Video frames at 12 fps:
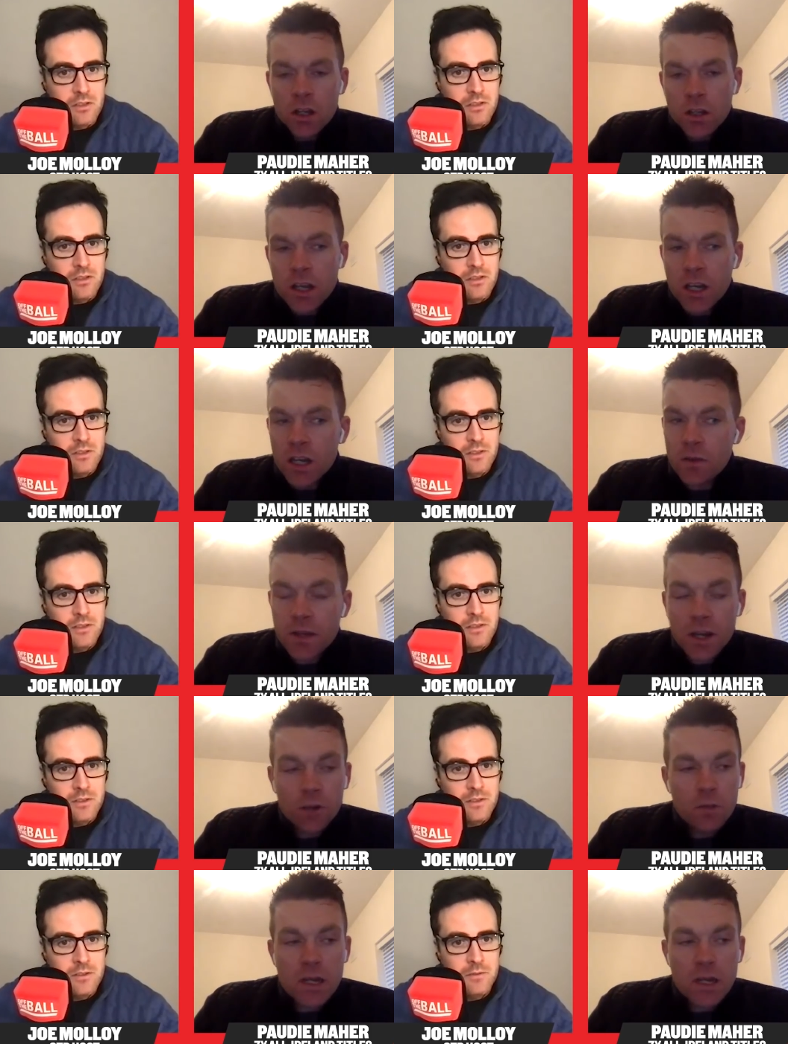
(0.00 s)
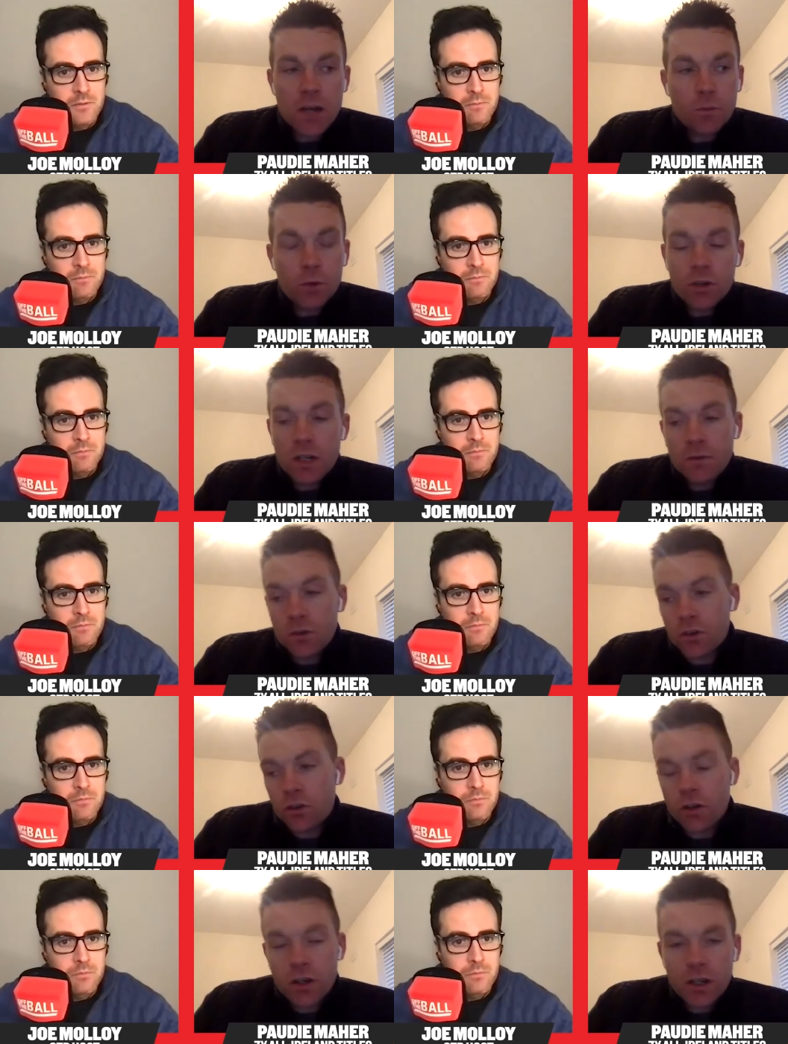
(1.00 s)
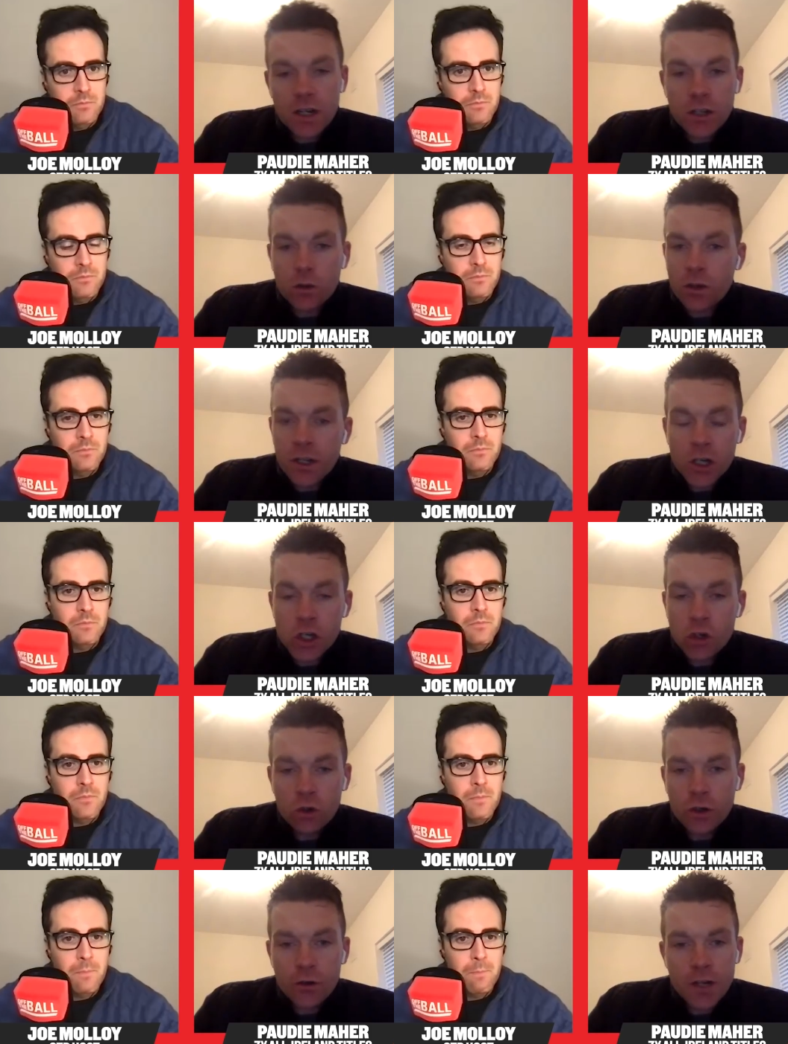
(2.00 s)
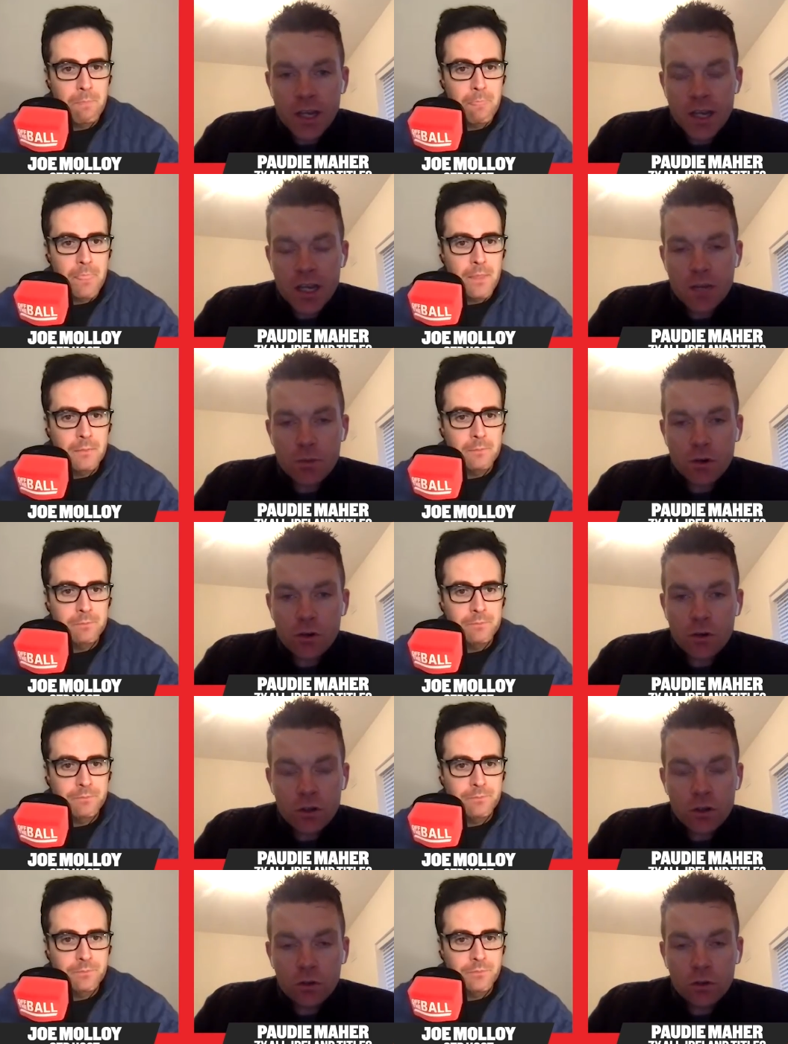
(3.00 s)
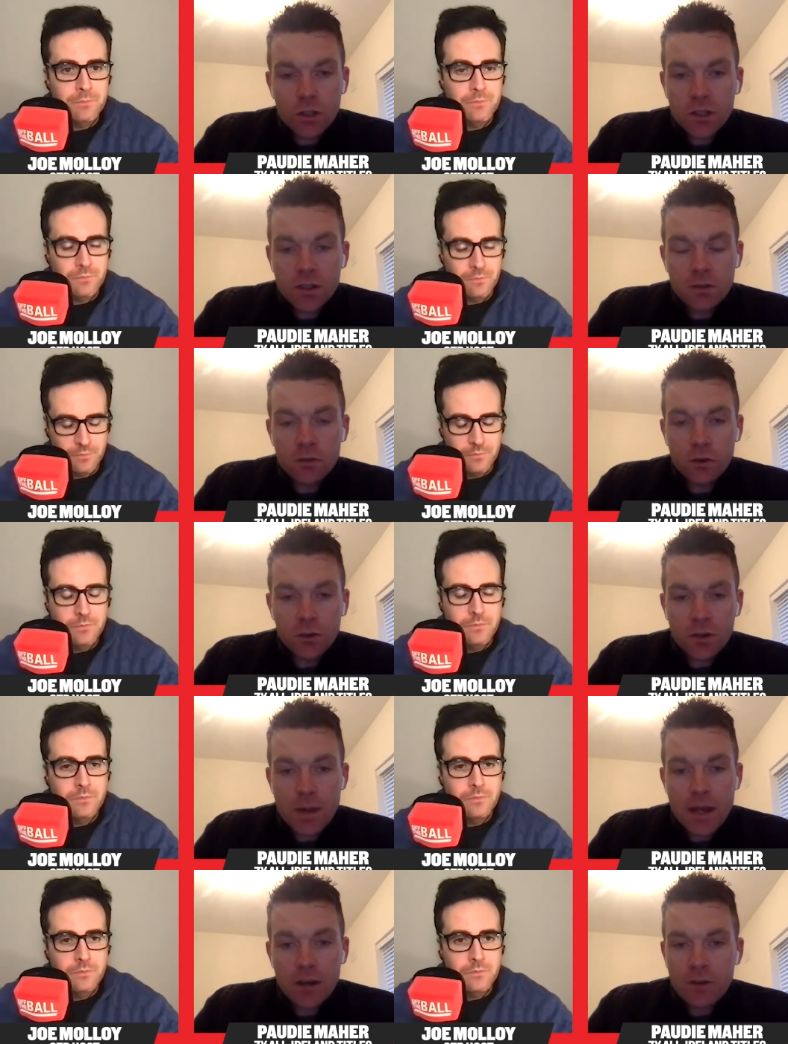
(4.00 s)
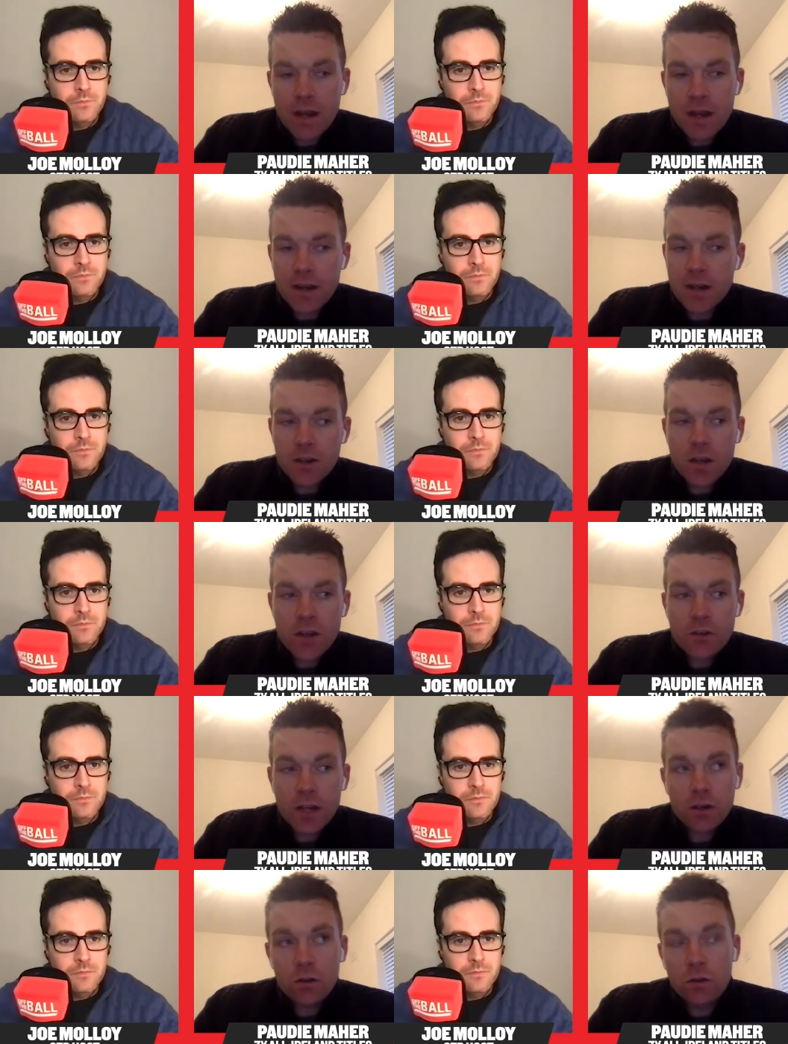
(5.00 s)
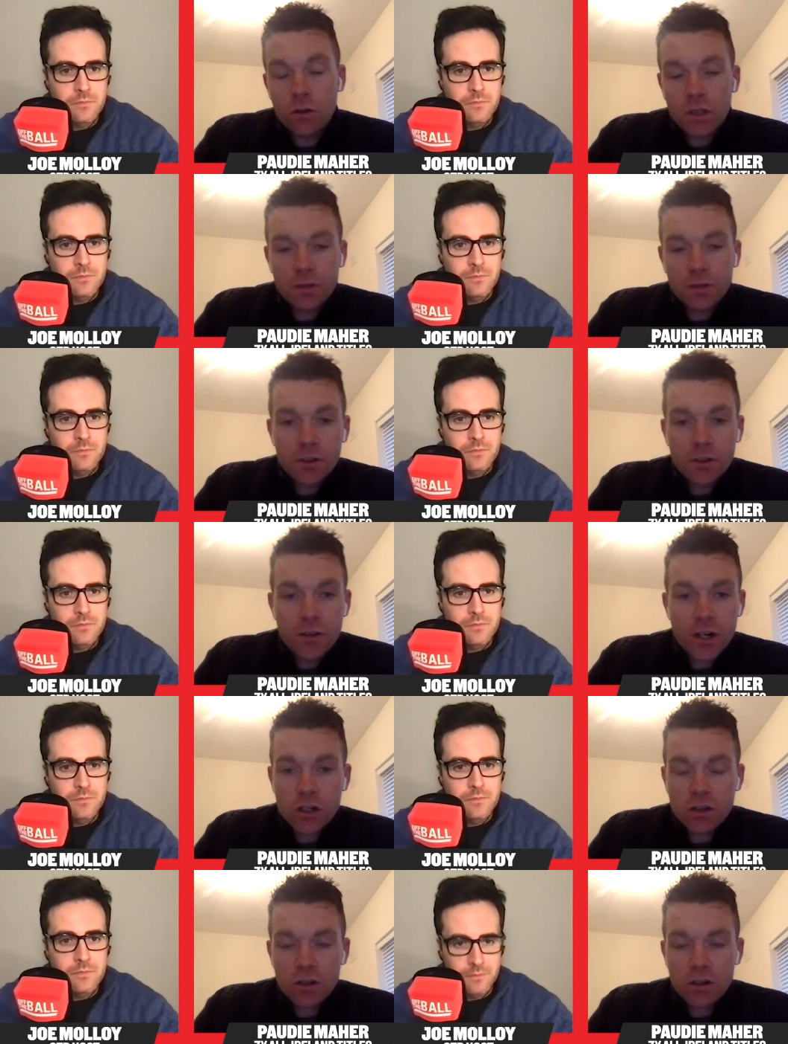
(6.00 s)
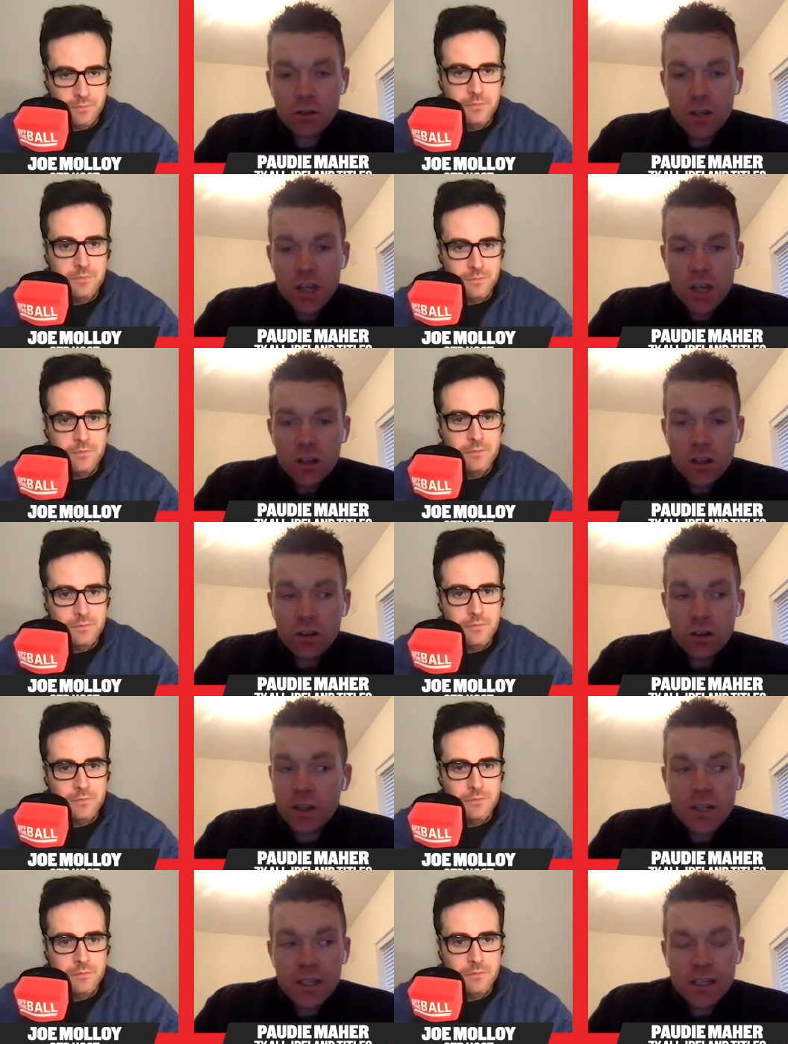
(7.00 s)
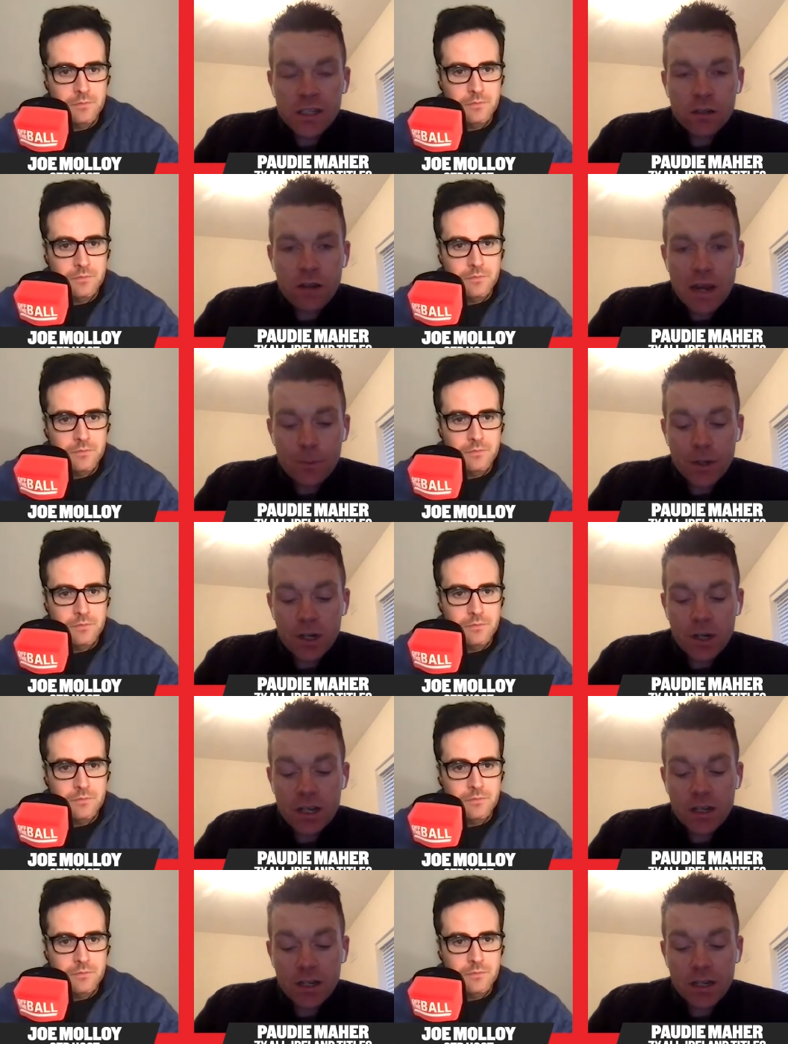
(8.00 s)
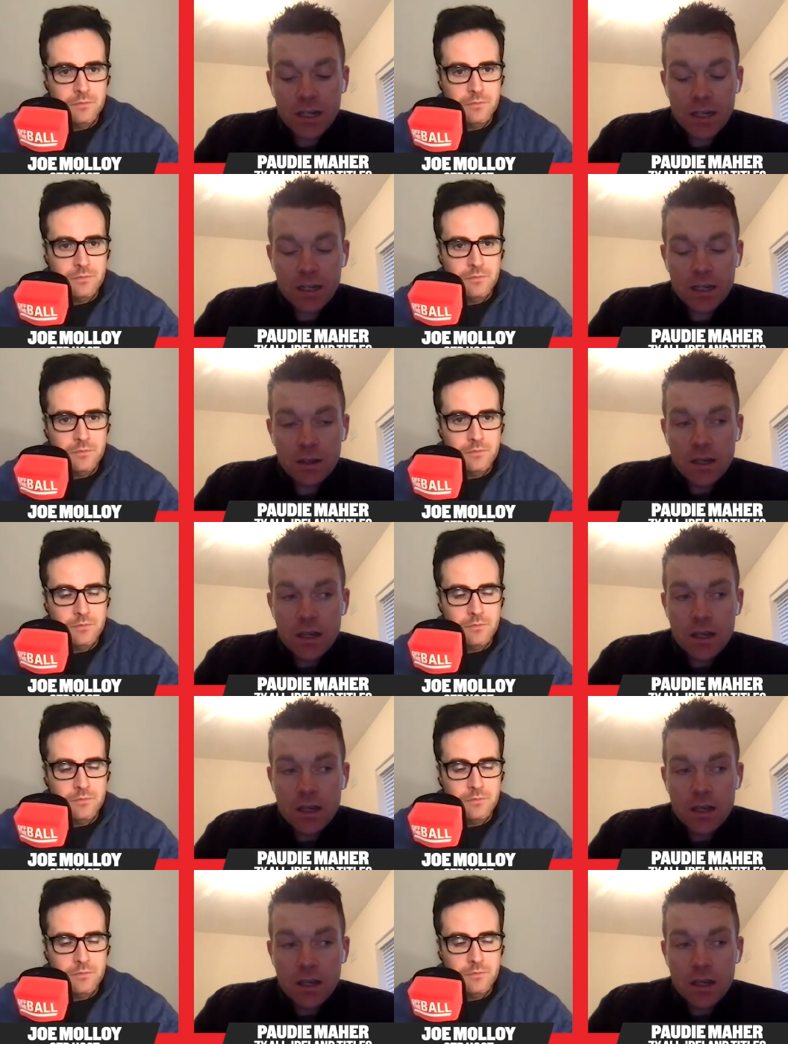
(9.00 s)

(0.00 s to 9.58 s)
Speaker 1: it can yeah it can be a neck but even sure like you could get a shoulder in a game or you know into the front or the back or and, and your neck could go a different direction or you know it can easily so happen like and uh